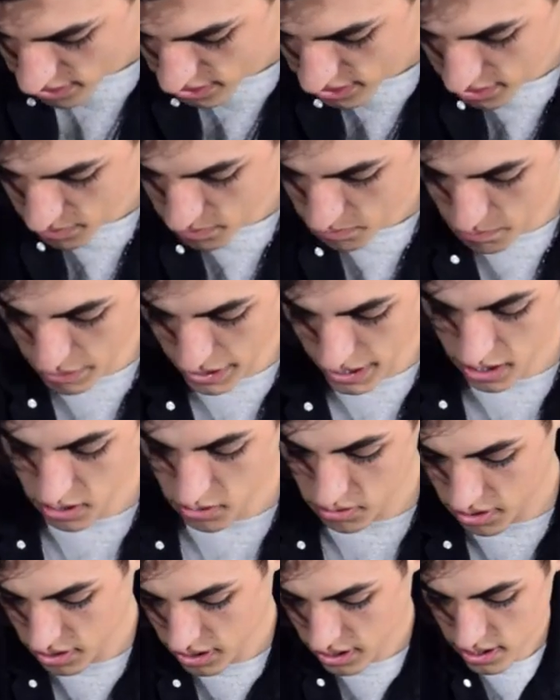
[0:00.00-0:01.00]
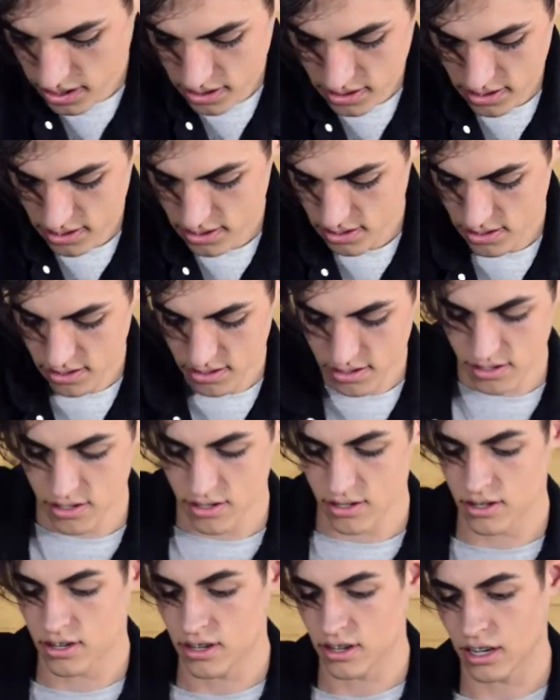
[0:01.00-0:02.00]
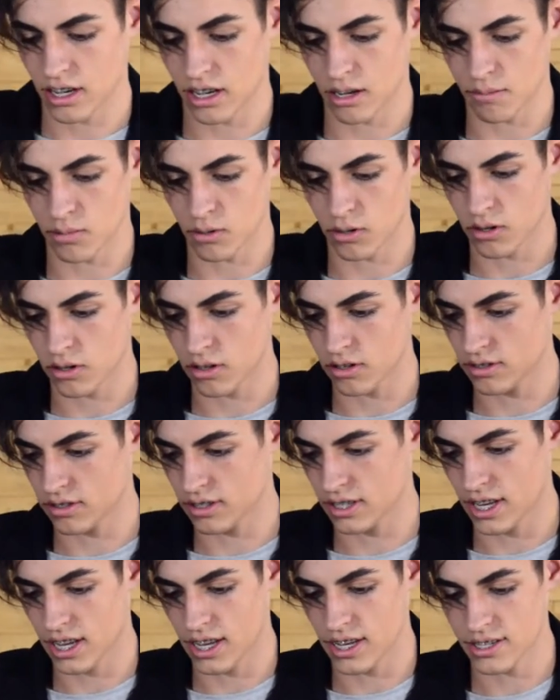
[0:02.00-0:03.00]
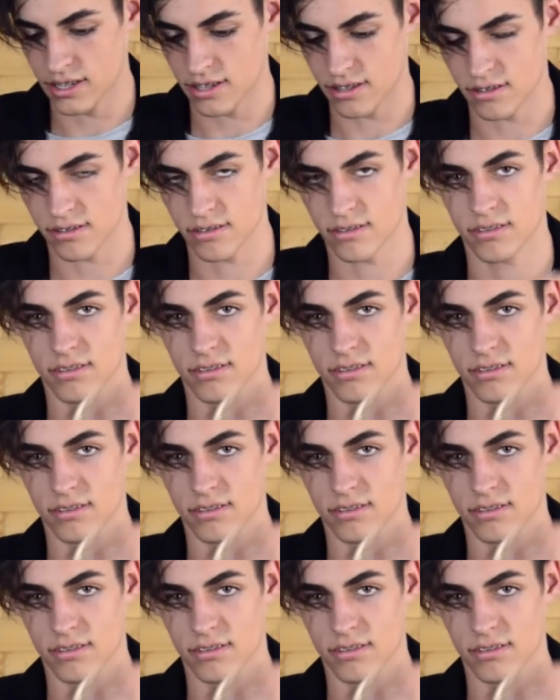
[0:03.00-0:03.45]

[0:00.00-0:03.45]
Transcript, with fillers: some bangle things. I bought these